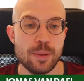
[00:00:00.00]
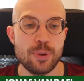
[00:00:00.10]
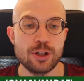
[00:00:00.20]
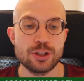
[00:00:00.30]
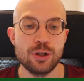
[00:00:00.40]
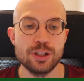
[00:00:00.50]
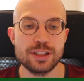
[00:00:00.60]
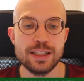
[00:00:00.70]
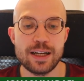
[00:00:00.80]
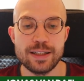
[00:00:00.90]
because
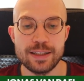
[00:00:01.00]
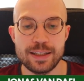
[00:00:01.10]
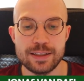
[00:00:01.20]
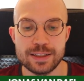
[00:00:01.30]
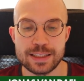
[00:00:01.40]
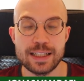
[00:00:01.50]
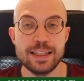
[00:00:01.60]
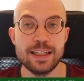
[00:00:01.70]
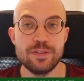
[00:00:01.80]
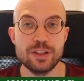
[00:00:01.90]
honestly I think the
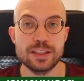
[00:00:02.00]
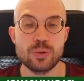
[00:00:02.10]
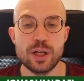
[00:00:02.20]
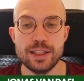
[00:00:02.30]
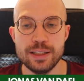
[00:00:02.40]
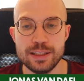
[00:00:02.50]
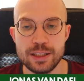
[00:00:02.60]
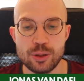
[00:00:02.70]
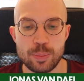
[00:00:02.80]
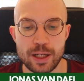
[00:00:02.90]
Scandinavian is quite easy
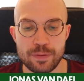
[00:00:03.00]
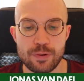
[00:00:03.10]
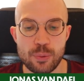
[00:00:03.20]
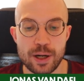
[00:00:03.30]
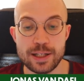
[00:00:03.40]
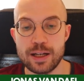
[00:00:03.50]
to play for white.